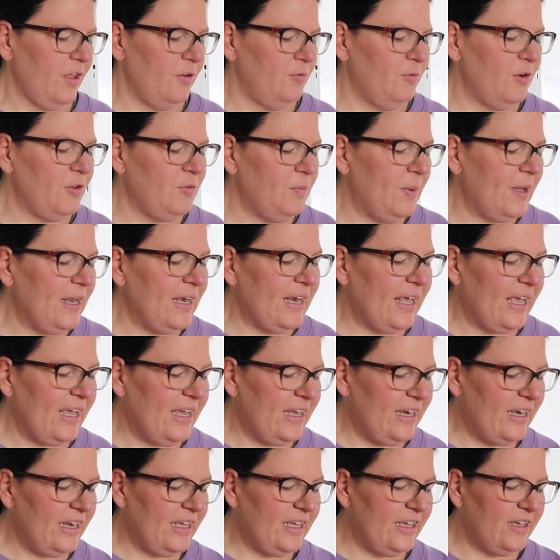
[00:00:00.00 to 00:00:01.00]
We've been
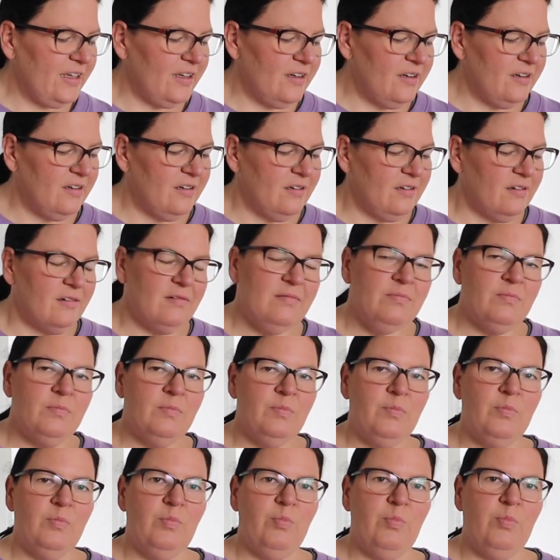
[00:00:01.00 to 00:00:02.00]
eating
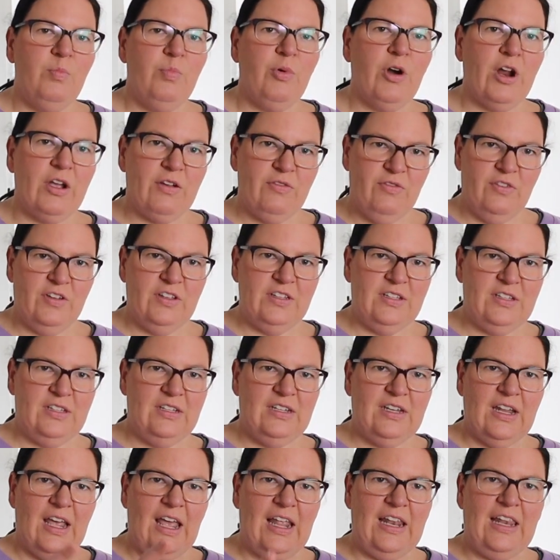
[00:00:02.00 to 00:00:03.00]

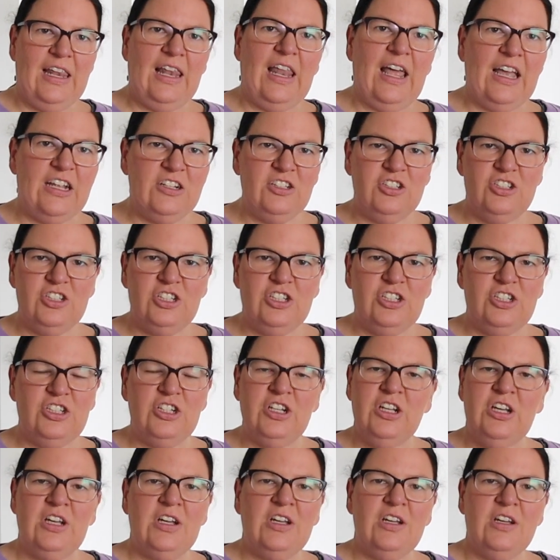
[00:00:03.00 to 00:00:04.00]
breakfast and lunch
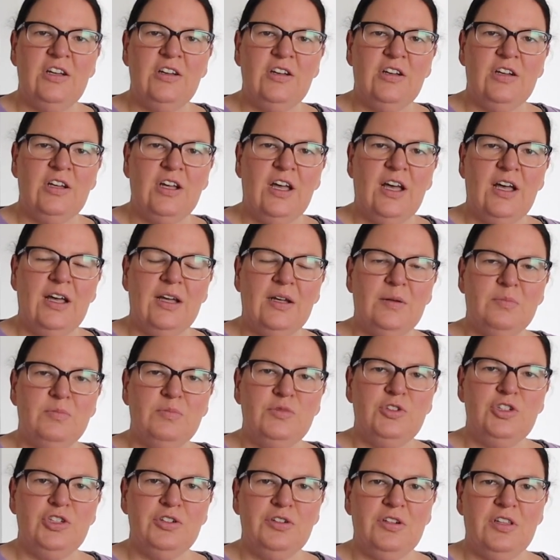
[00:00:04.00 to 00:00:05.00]

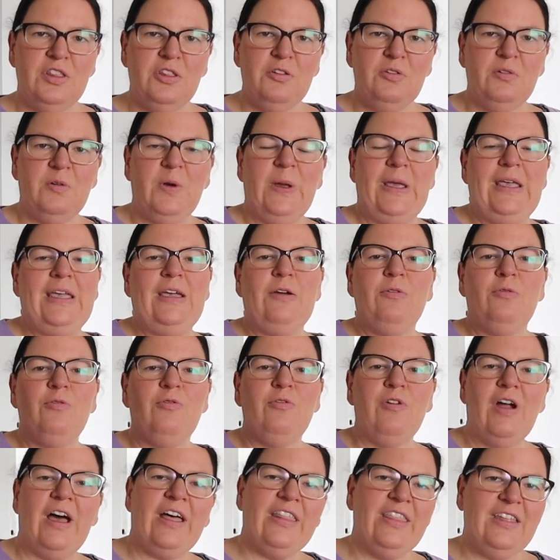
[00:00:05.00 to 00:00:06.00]
during the week
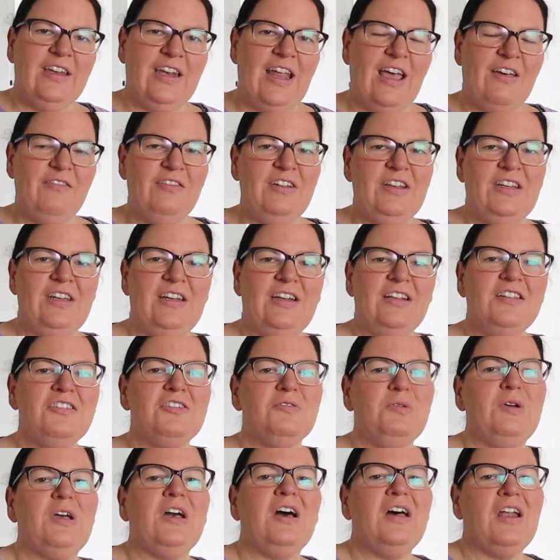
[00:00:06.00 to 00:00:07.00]
rather than having dinner,
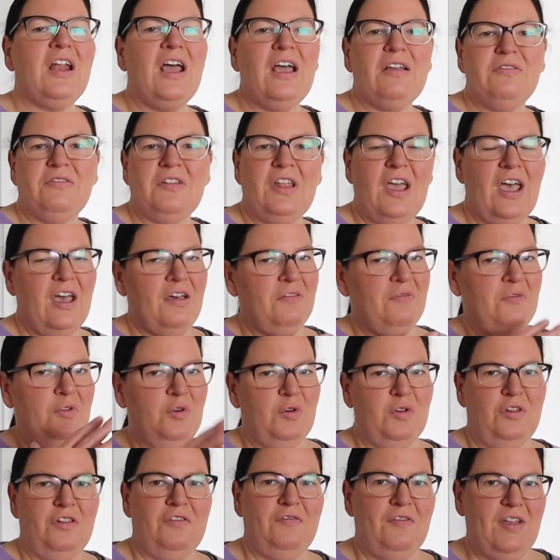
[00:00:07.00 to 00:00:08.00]
so we kind of have to have
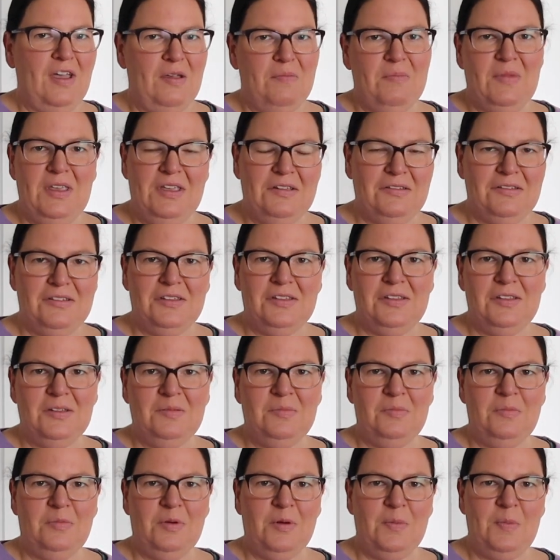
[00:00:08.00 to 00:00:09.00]
all of our meals
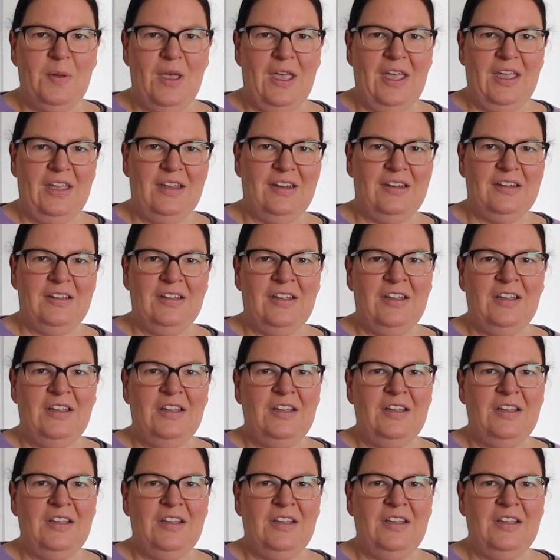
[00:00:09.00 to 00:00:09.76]
prepared